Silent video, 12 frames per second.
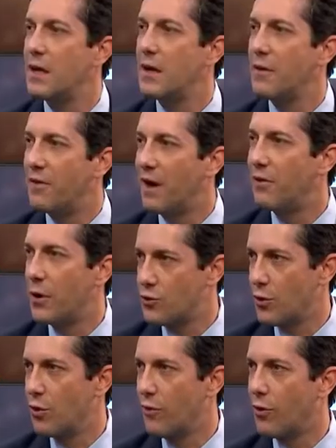
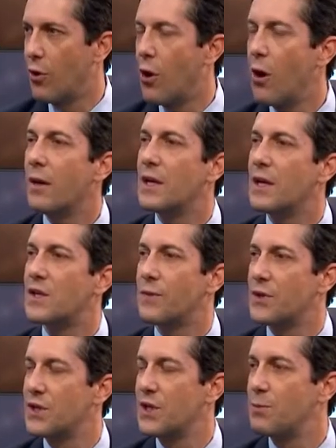500 overall is for
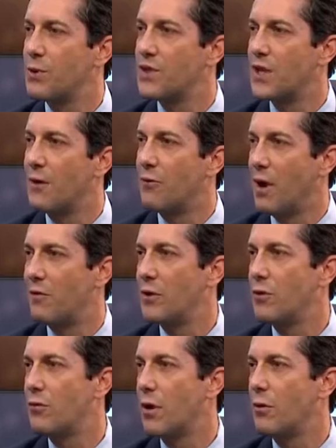6% revenue
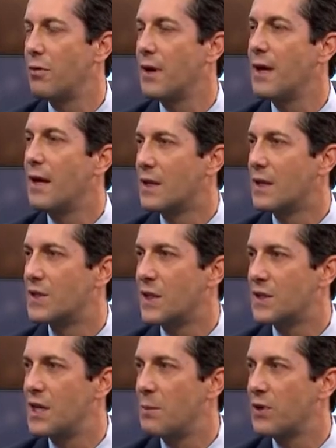growth and
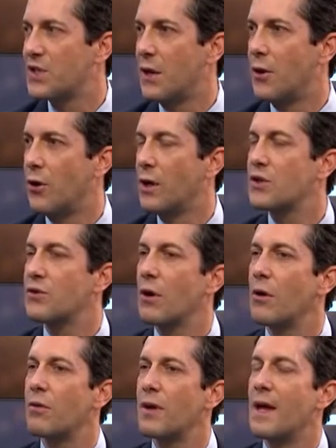16% earnings
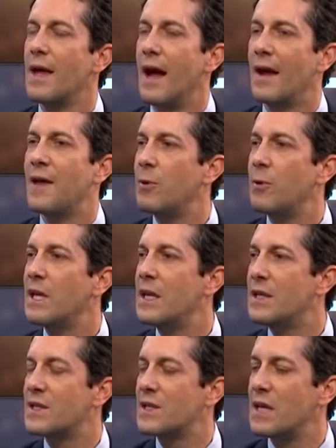growth. I think we need
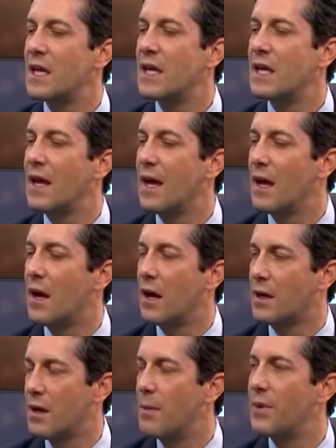to see
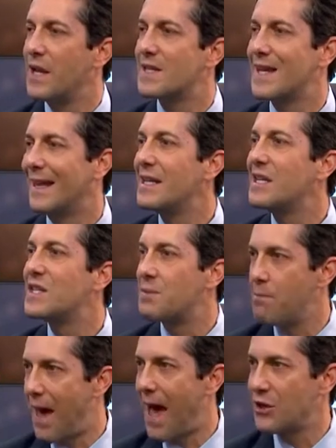companies at least
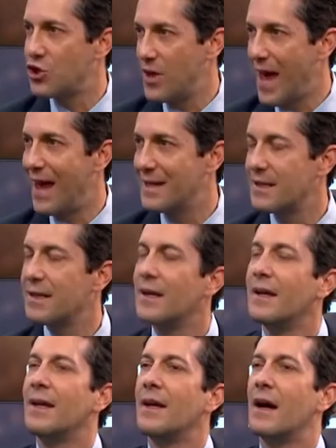match that.
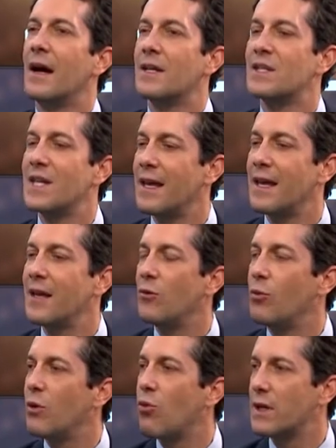Second,
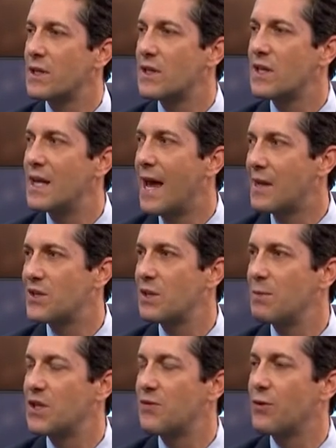we want to see
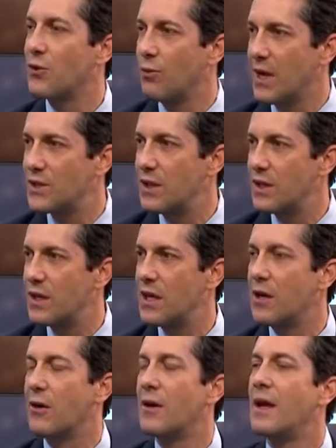estimates for the rest of the
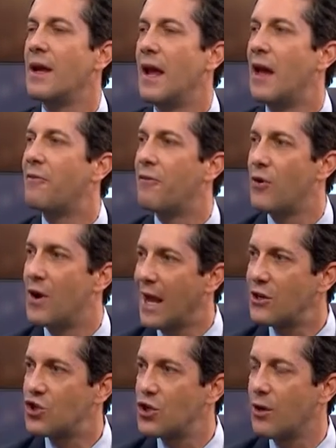year and for
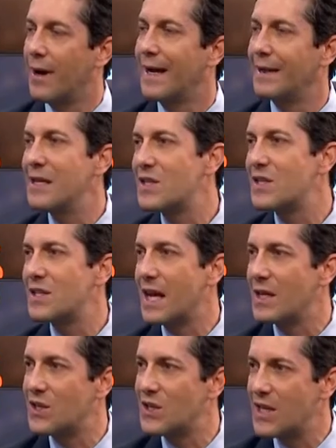next year at least stay
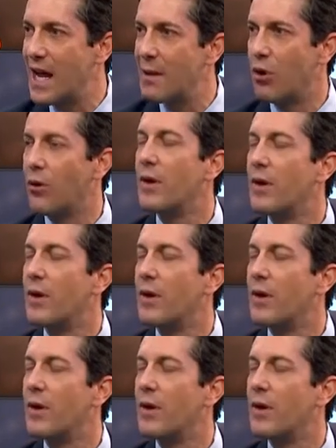stable.